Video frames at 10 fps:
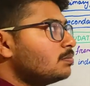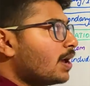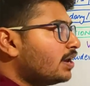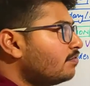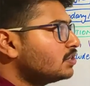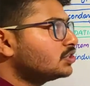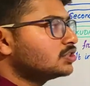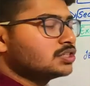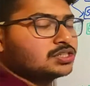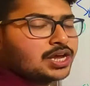
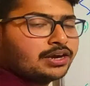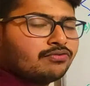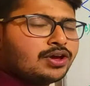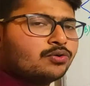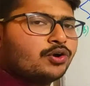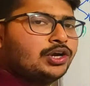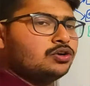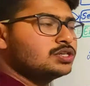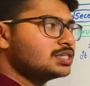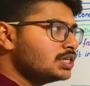manifestations that we are going
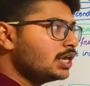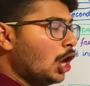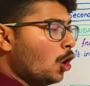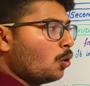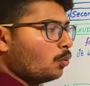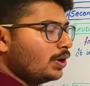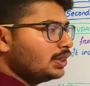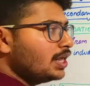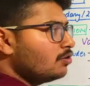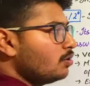to see
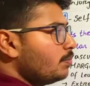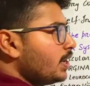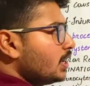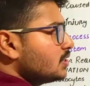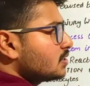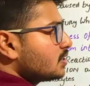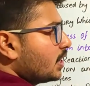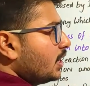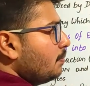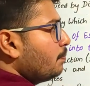when there will be a
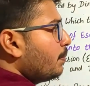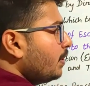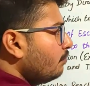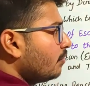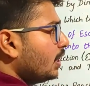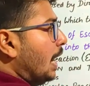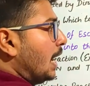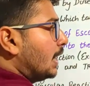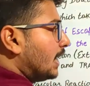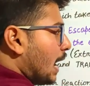sudden pin will
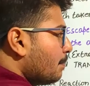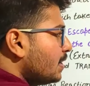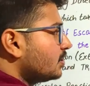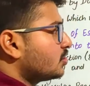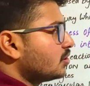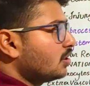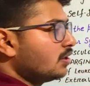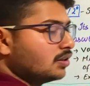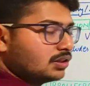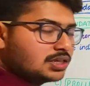damage
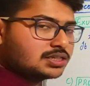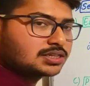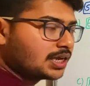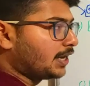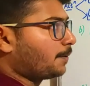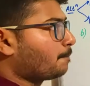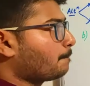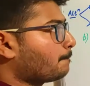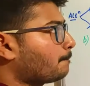the skin?